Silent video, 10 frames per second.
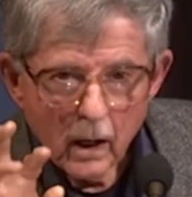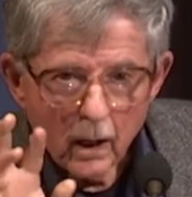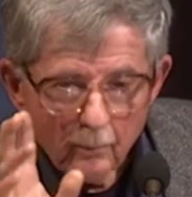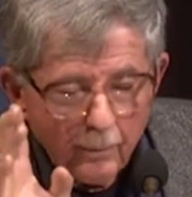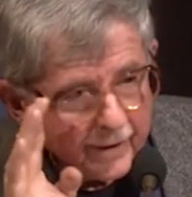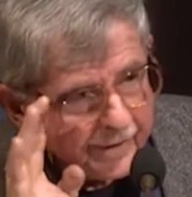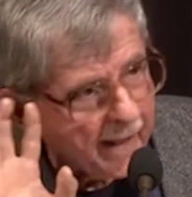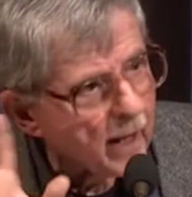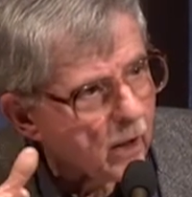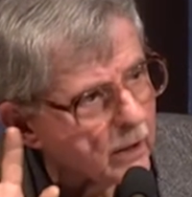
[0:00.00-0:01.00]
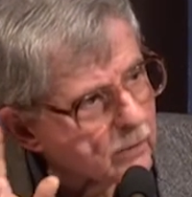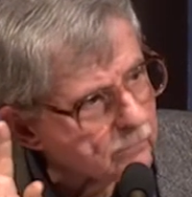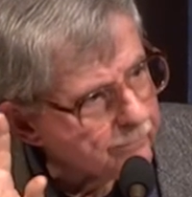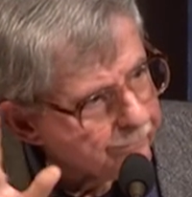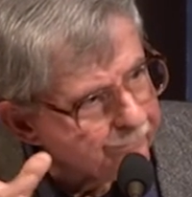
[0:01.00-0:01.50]
But they are
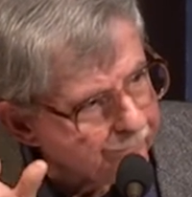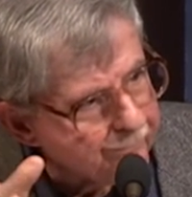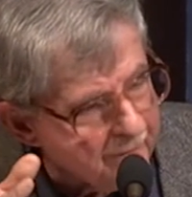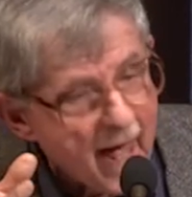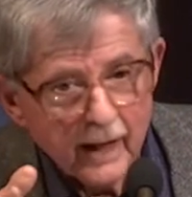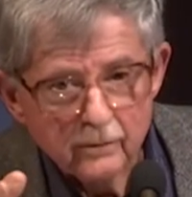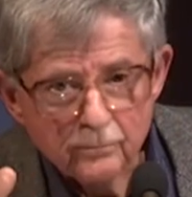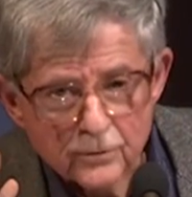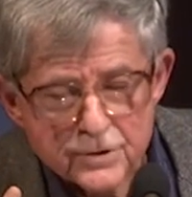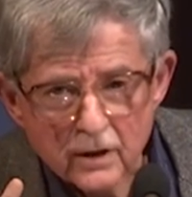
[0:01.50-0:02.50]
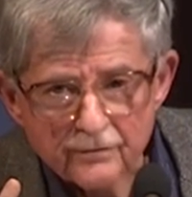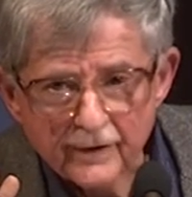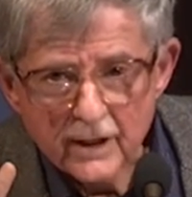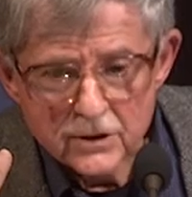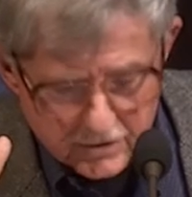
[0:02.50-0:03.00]
that,
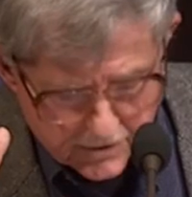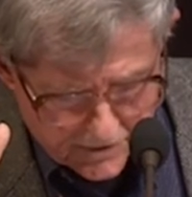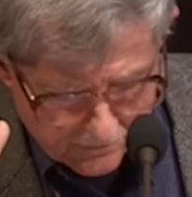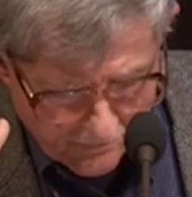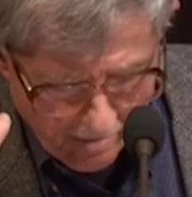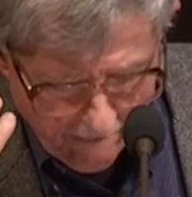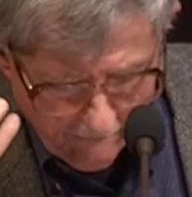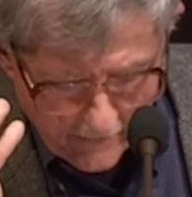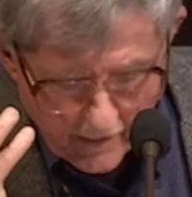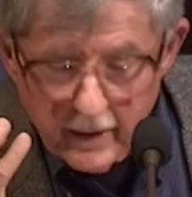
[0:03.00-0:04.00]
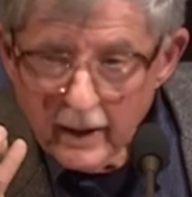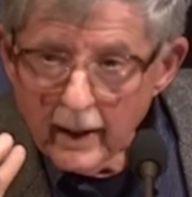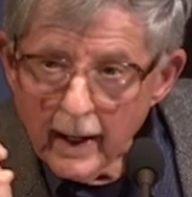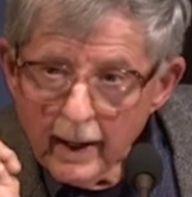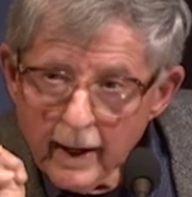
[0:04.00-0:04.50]
personifications.
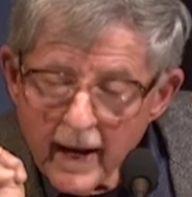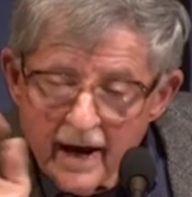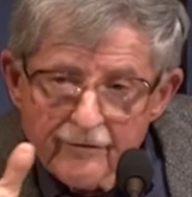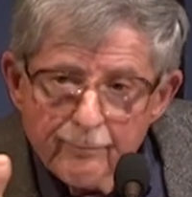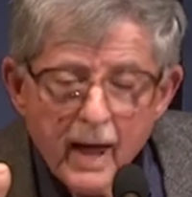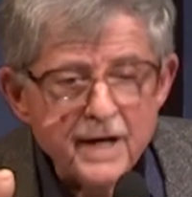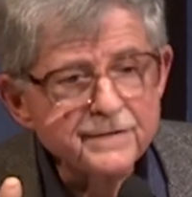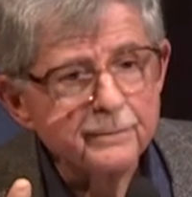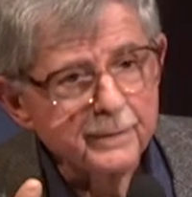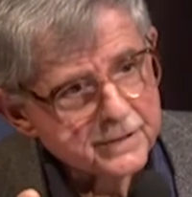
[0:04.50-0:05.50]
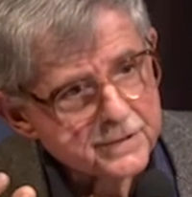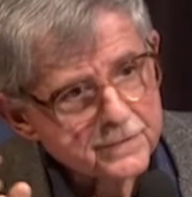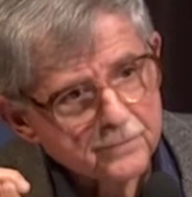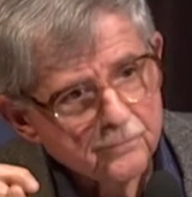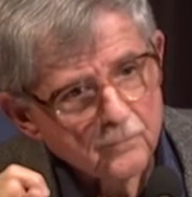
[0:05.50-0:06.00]
Half
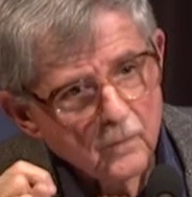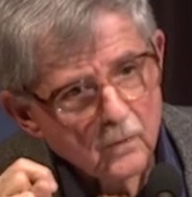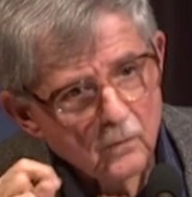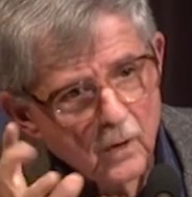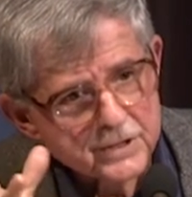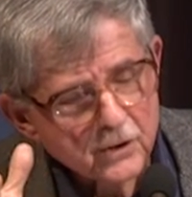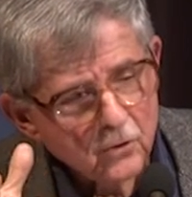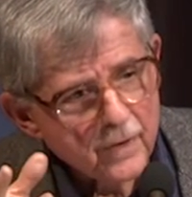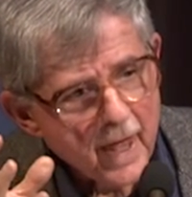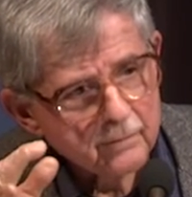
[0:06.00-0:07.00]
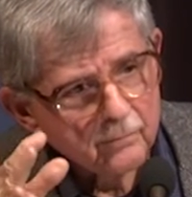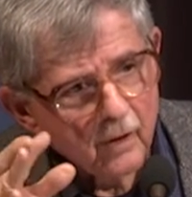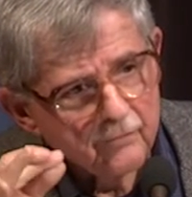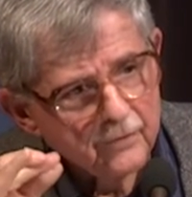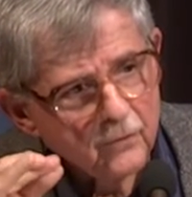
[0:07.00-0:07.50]
blasphemous. Why is he called
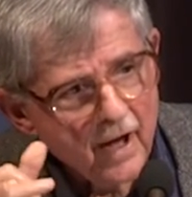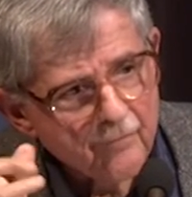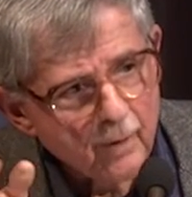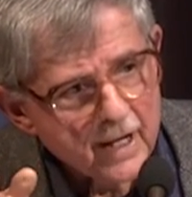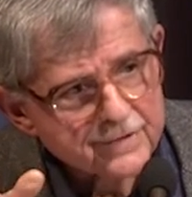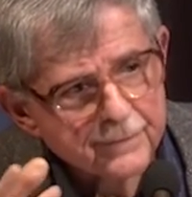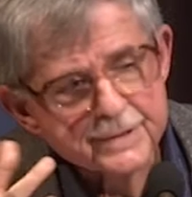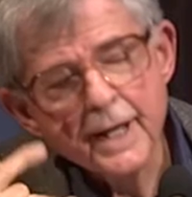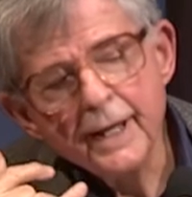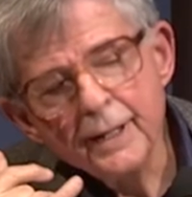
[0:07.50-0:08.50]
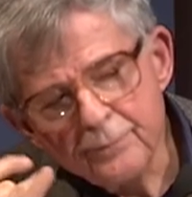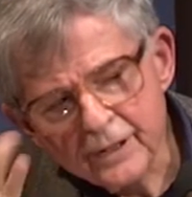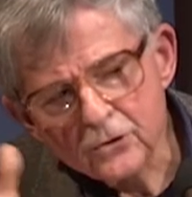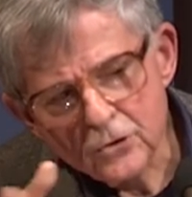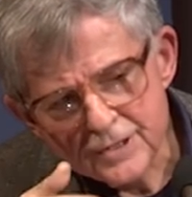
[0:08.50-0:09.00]
that view half blasphemous?
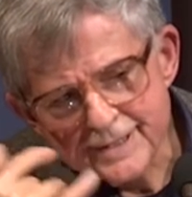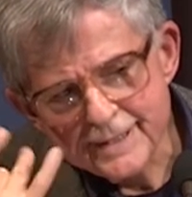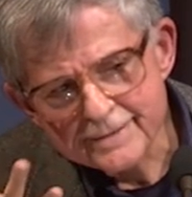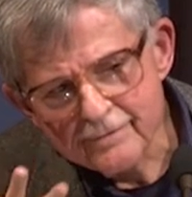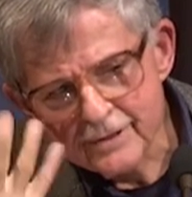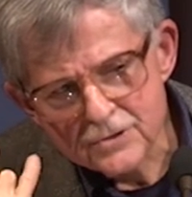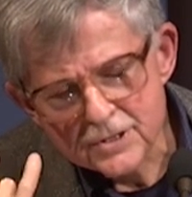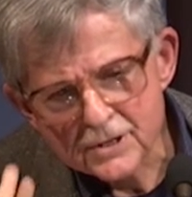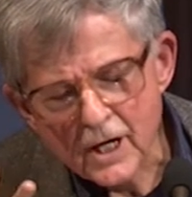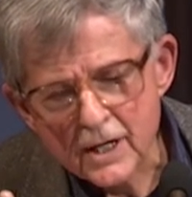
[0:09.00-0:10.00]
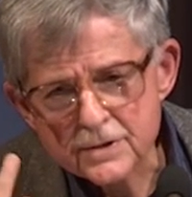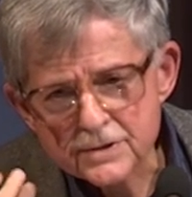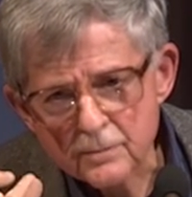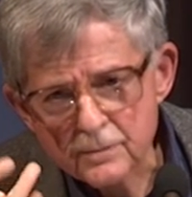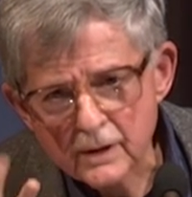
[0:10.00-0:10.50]
Because it reduces God to
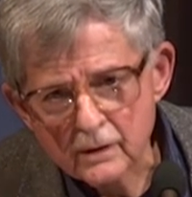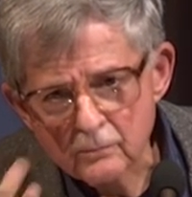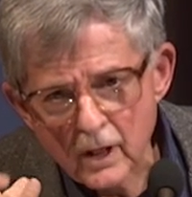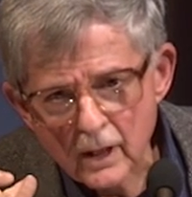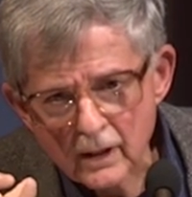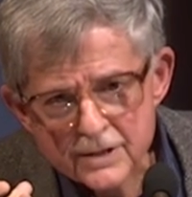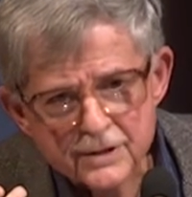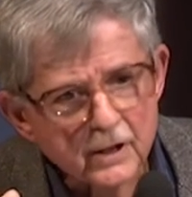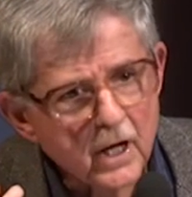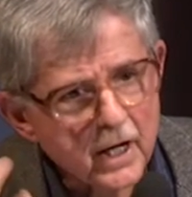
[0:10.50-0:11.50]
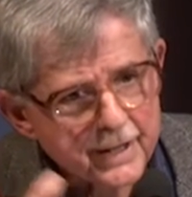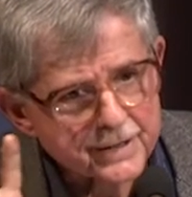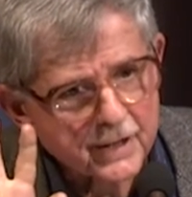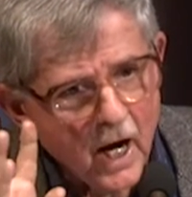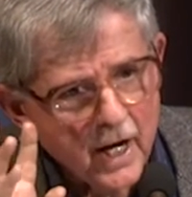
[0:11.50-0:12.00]
something less than God
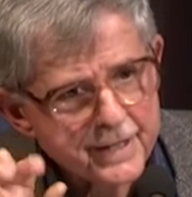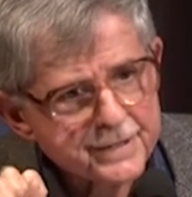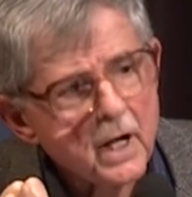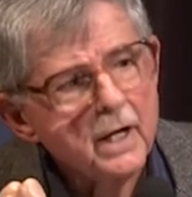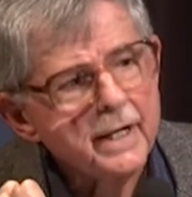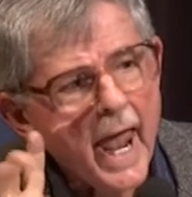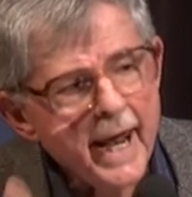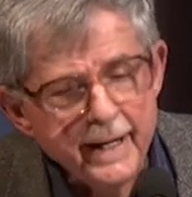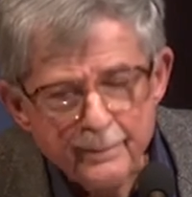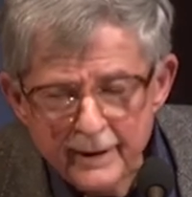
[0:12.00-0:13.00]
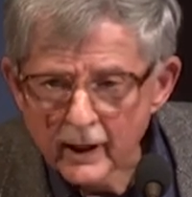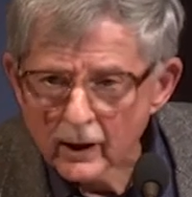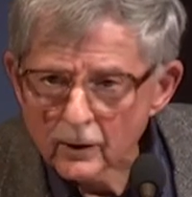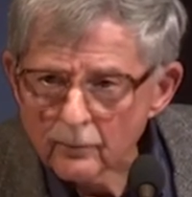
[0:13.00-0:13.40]
is. God is not a being,